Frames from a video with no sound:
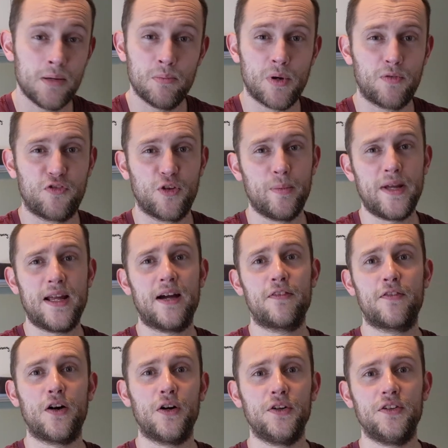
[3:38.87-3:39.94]
but for me, I
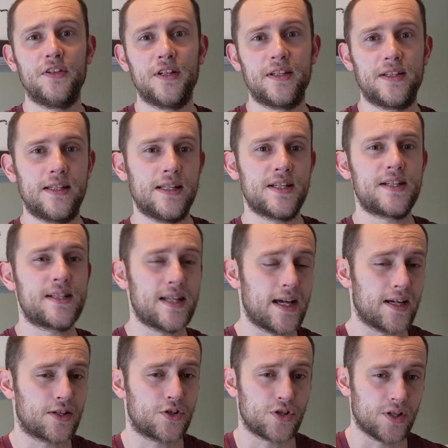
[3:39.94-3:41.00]
found that this
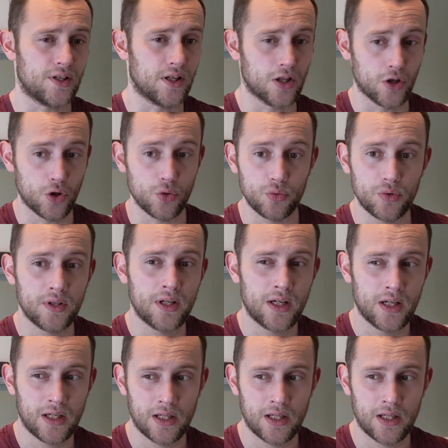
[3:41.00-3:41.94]
section alone